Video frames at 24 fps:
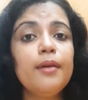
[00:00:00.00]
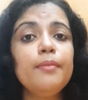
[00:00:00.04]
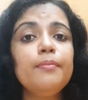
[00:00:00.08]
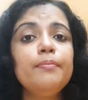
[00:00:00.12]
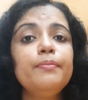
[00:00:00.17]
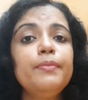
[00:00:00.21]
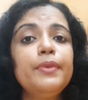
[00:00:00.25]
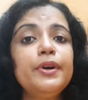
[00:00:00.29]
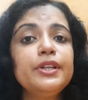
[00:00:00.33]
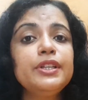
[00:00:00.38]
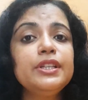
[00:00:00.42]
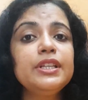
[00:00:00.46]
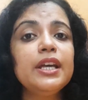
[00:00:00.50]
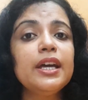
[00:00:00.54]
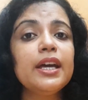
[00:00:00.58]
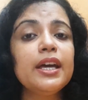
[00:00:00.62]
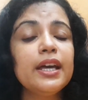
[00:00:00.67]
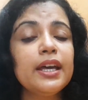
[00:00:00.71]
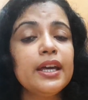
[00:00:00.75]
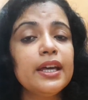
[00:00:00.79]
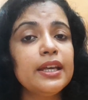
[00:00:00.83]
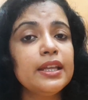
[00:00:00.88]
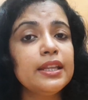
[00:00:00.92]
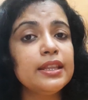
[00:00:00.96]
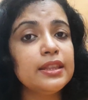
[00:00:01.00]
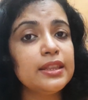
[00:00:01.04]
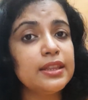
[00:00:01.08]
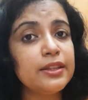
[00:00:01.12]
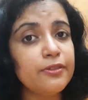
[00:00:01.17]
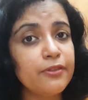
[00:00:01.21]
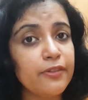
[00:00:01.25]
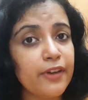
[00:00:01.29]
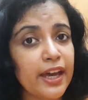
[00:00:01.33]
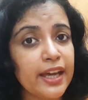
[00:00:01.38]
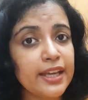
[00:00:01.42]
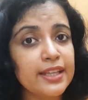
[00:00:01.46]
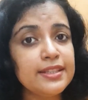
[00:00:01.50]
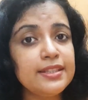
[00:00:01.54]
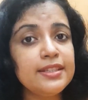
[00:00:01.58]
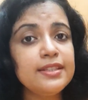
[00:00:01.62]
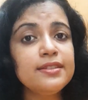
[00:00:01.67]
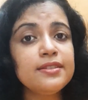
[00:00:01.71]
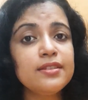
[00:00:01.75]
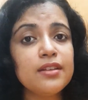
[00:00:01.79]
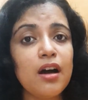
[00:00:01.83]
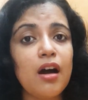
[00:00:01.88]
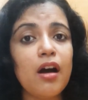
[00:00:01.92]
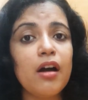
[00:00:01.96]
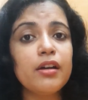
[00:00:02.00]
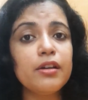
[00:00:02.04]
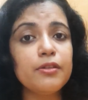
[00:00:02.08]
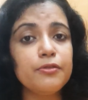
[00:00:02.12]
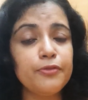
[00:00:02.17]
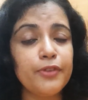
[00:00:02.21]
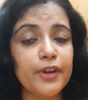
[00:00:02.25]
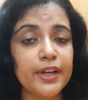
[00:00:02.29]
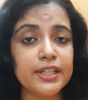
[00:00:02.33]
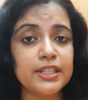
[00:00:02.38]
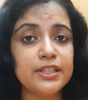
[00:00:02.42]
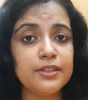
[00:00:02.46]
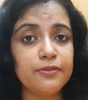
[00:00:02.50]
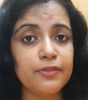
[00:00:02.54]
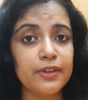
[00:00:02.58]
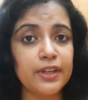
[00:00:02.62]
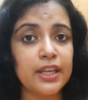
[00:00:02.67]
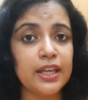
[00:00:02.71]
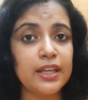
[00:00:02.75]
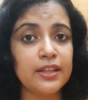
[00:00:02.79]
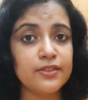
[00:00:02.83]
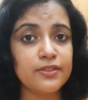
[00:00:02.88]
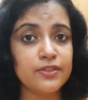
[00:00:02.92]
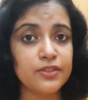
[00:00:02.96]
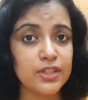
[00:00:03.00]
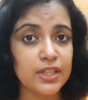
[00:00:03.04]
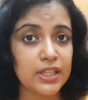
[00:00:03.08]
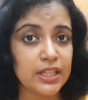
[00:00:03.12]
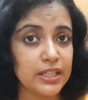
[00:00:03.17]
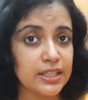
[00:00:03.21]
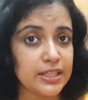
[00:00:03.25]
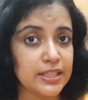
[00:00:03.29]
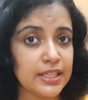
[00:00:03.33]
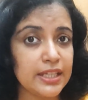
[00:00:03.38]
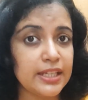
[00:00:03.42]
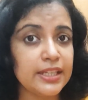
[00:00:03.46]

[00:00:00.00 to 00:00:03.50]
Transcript: but the vaccines are effective against it.